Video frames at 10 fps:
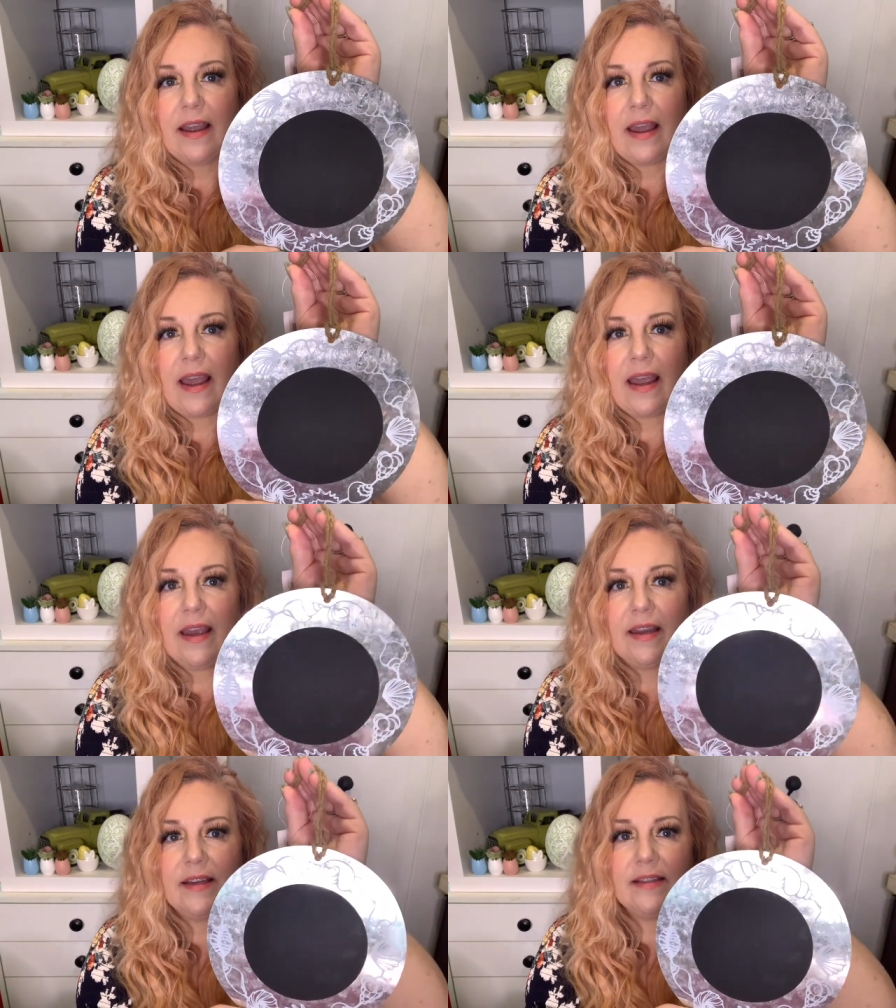
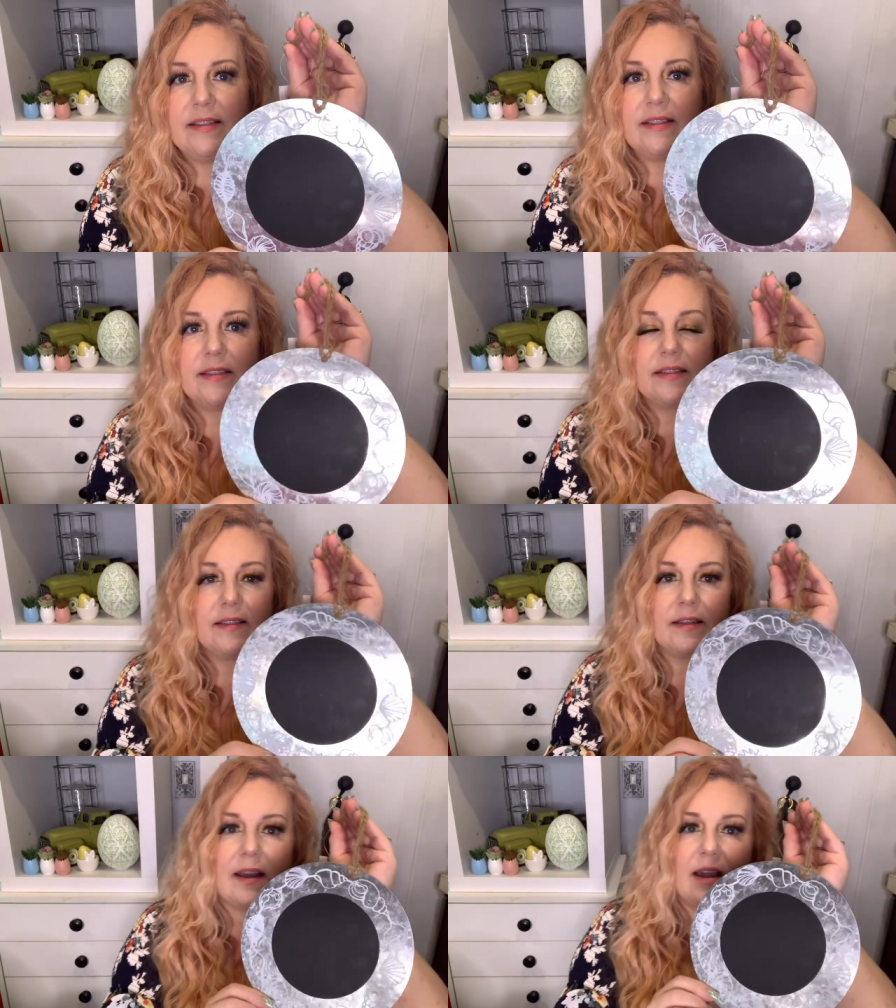And
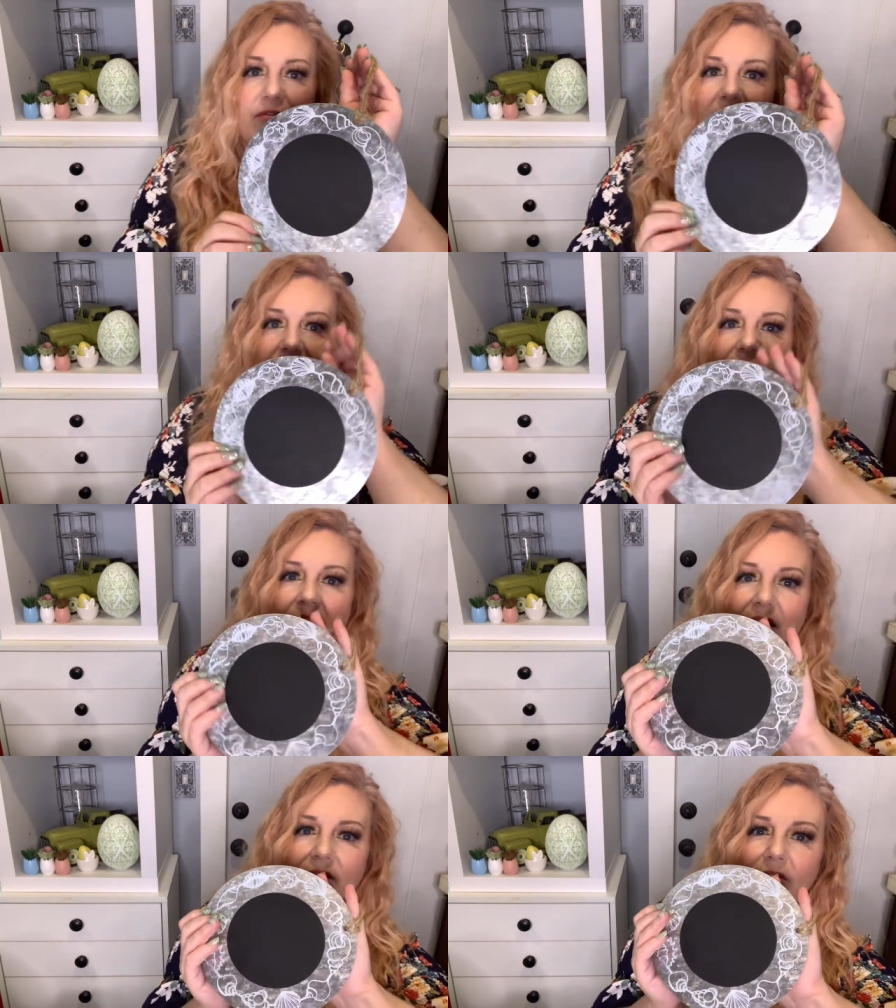I've kind of
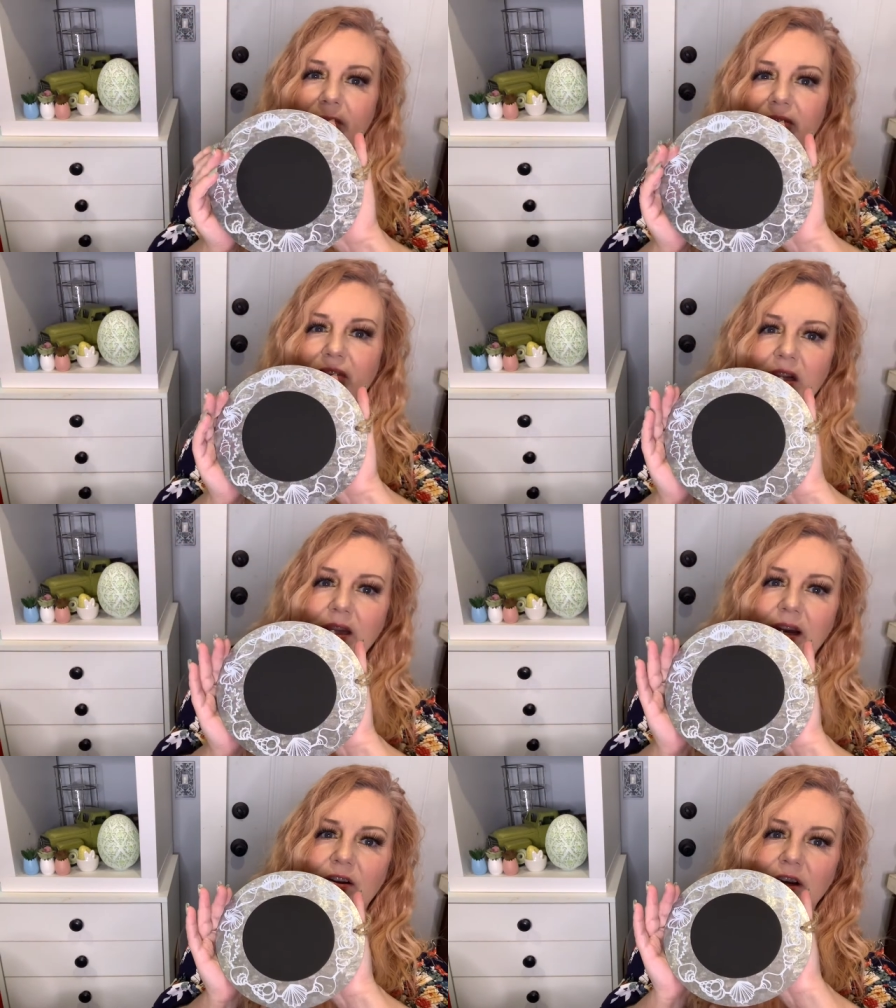got a little bit of a
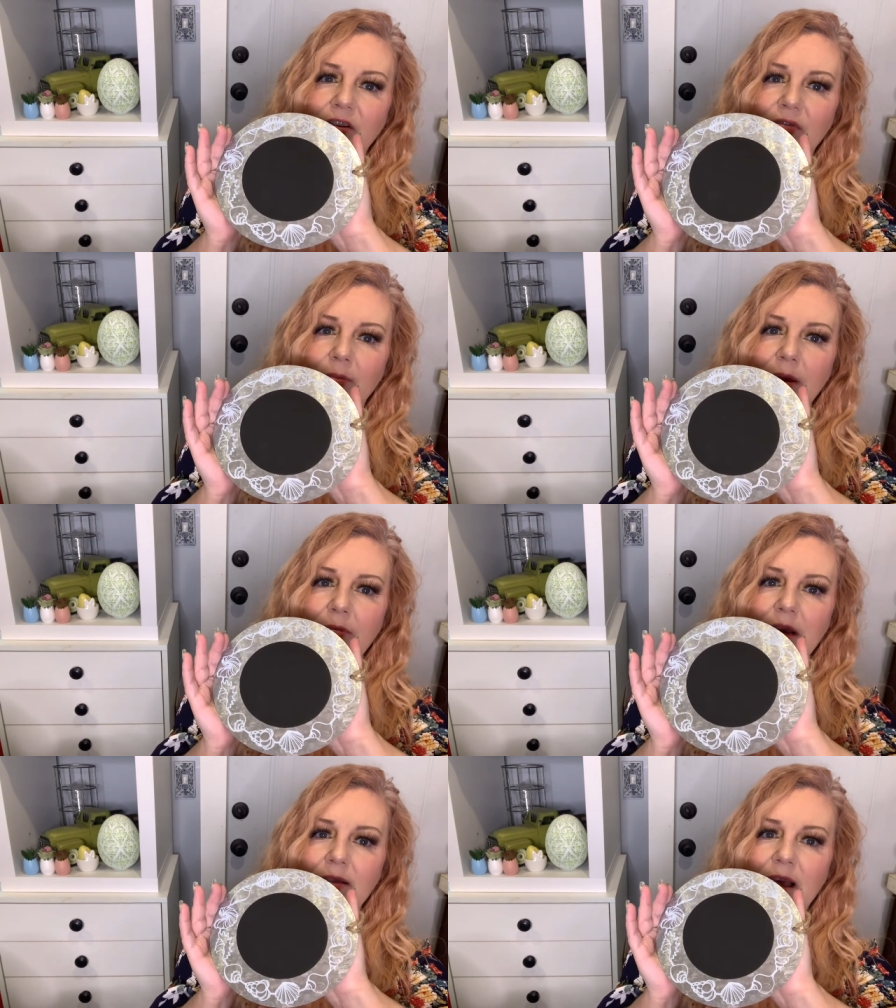glare here from my
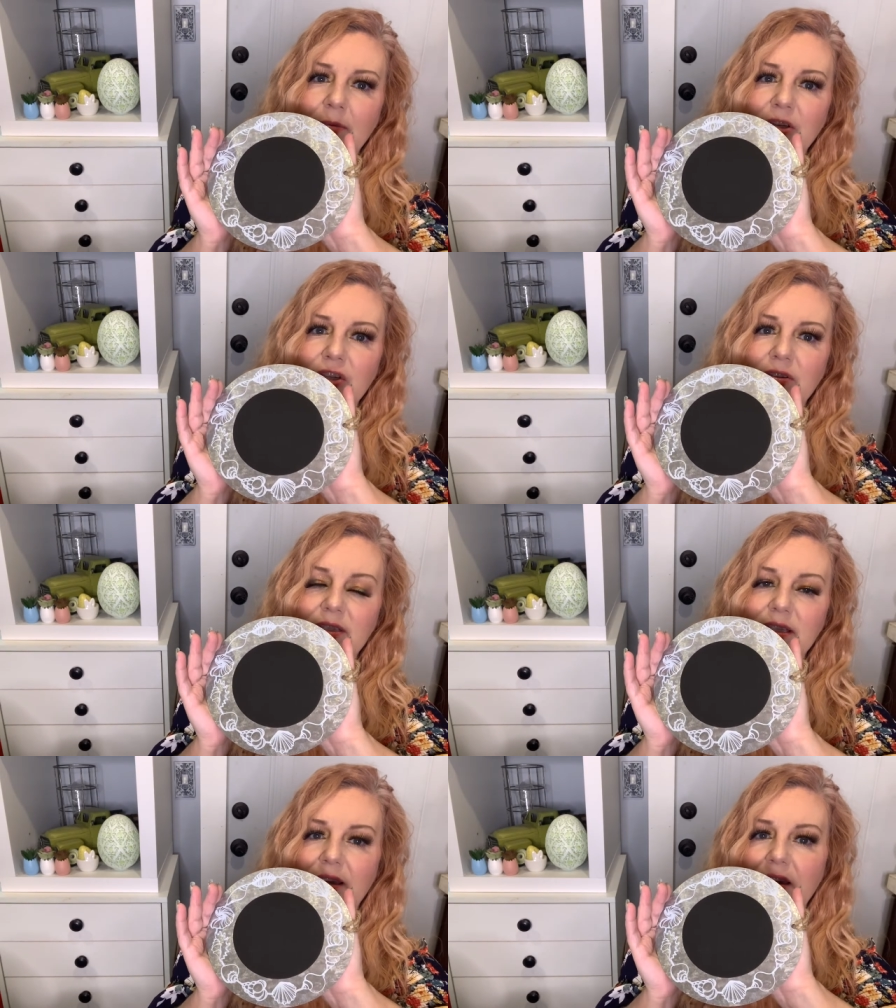ring light, but you can
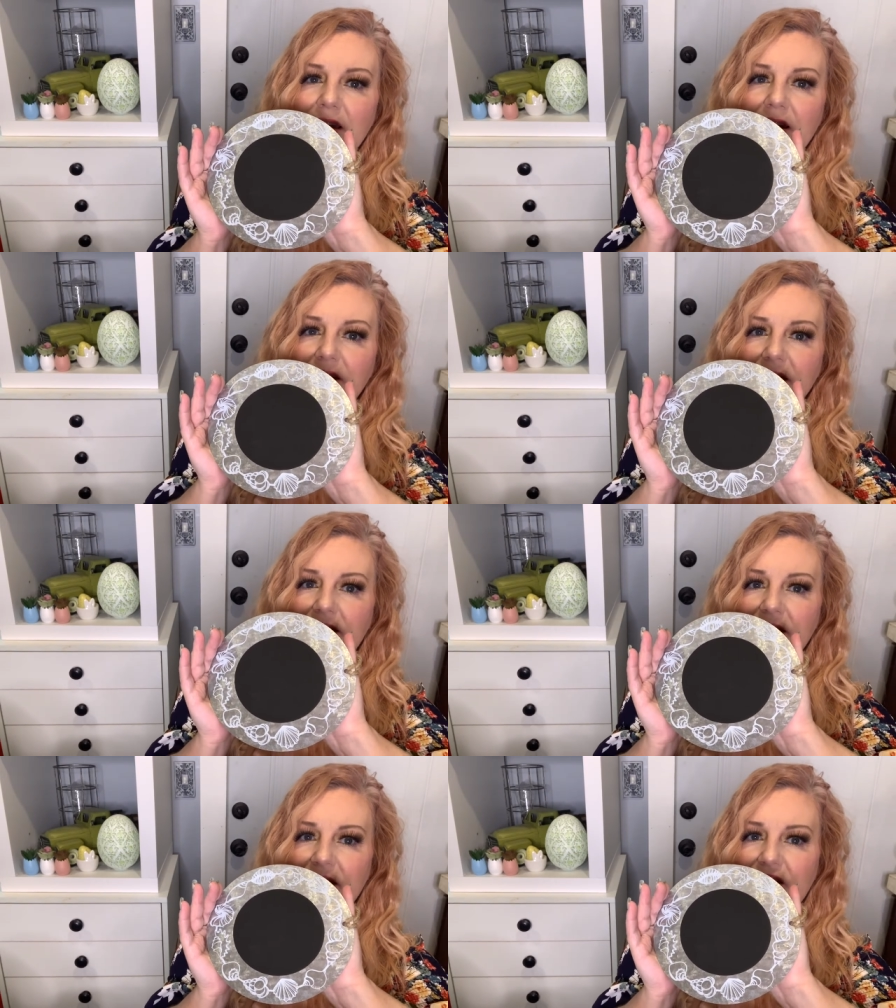see the
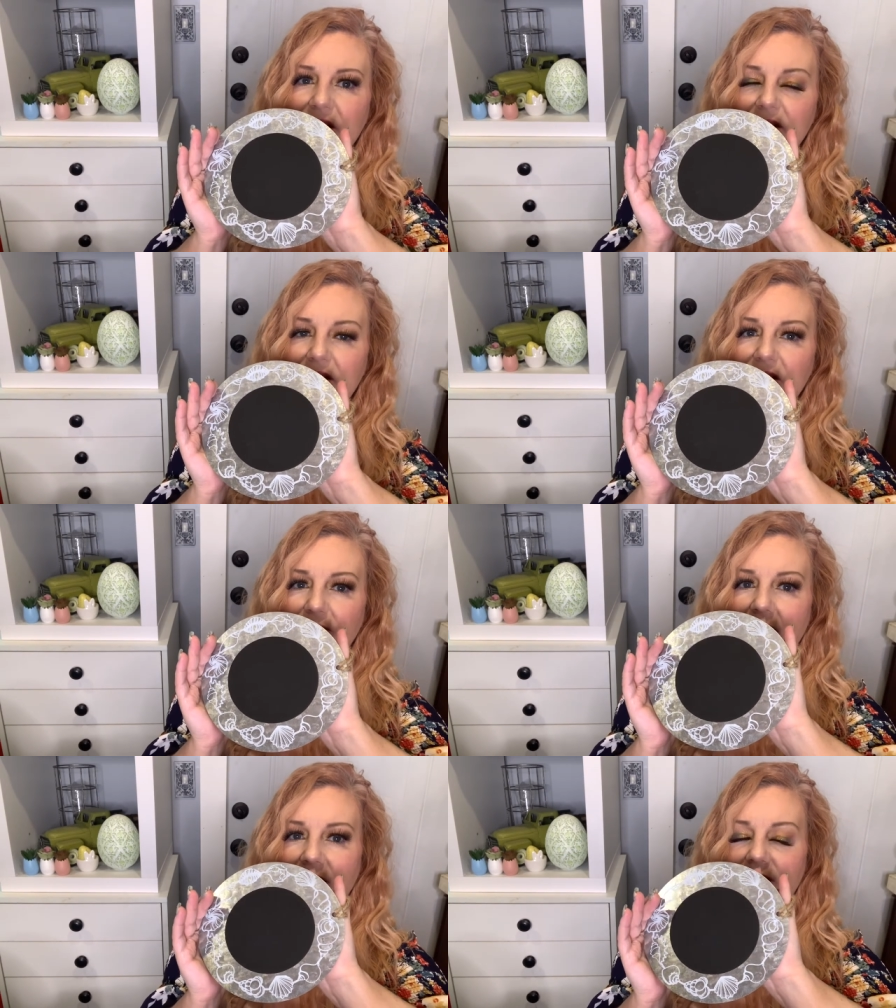seashells
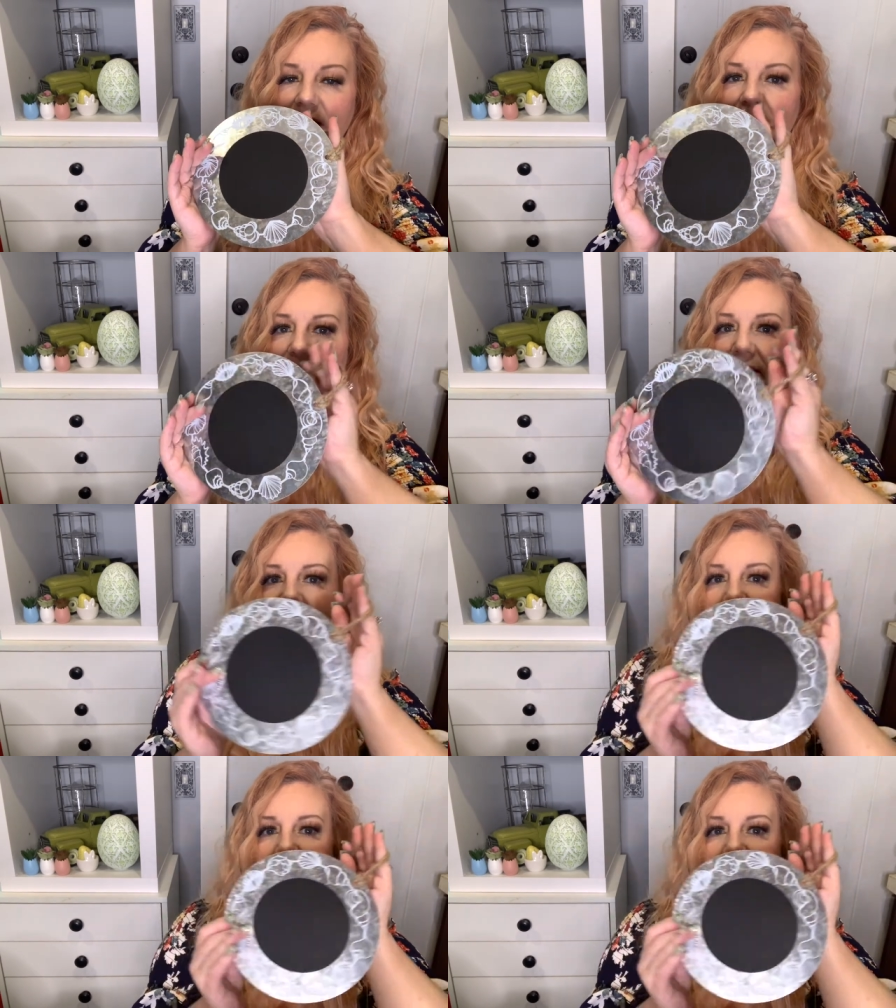surrounding it.